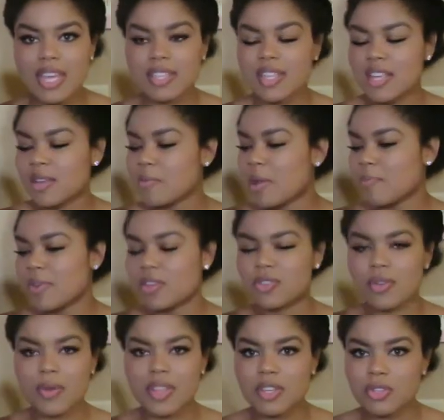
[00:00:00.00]
I think it might be a
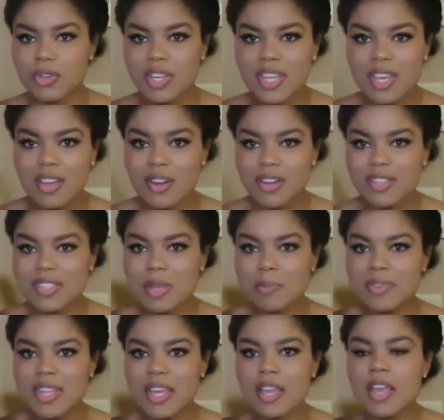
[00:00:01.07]
toiletry kit or
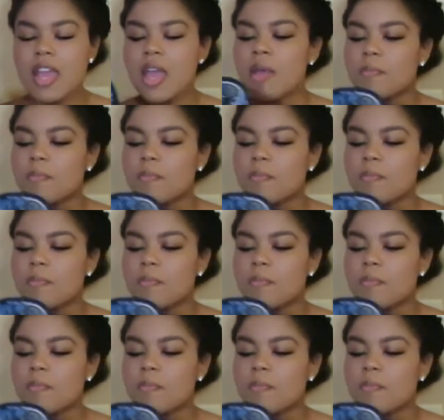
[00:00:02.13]
something.